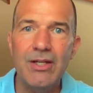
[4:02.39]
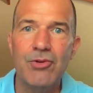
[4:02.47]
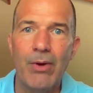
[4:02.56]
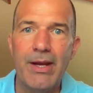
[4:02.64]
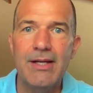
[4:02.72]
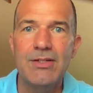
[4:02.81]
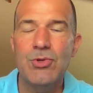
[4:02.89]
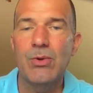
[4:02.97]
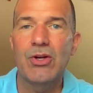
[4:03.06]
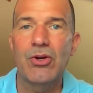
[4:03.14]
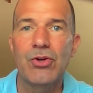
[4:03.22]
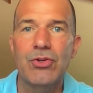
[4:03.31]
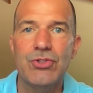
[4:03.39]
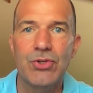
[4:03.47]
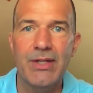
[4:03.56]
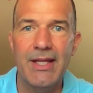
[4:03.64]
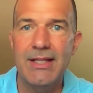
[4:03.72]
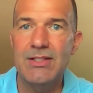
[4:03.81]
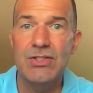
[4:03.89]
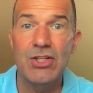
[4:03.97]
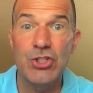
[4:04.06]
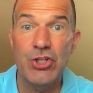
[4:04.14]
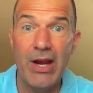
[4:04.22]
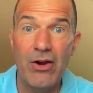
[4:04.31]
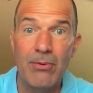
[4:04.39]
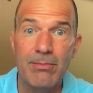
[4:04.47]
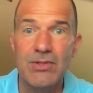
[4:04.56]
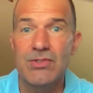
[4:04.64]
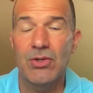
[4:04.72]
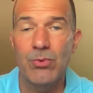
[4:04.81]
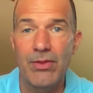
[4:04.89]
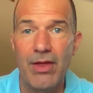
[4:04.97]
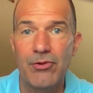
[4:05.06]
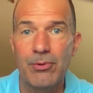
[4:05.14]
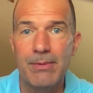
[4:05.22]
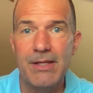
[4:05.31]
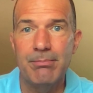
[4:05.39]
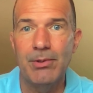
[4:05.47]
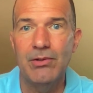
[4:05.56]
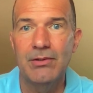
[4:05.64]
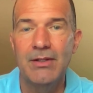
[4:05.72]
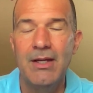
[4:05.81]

great to encourage your kids to share music with other people.